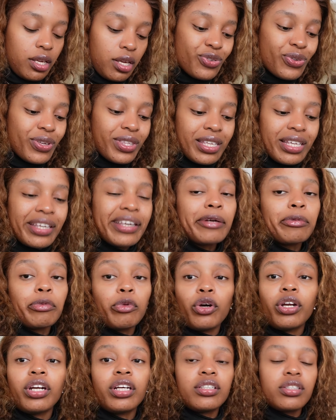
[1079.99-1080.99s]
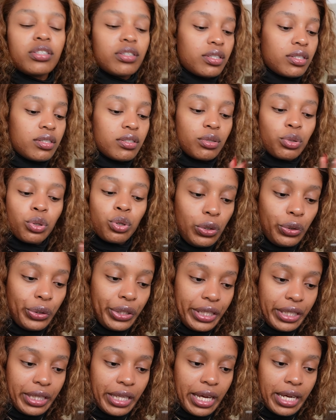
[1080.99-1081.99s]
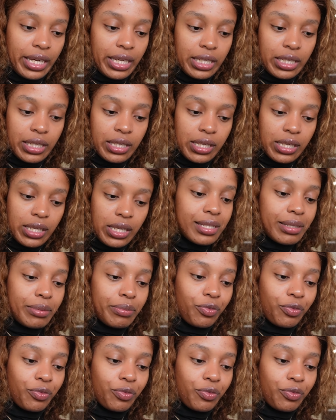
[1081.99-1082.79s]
So I think I'm gonna just order that, some